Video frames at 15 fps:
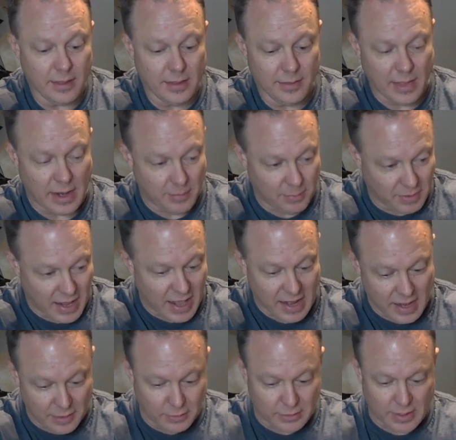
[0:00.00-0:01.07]
that I'm glad
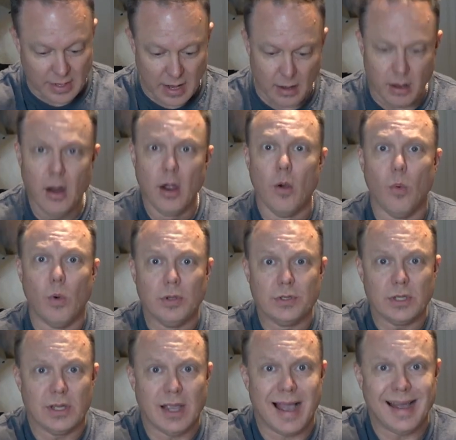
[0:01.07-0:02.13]
I looked in there was
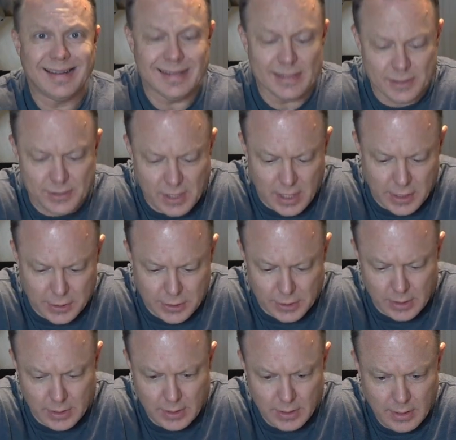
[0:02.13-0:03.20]
condensation.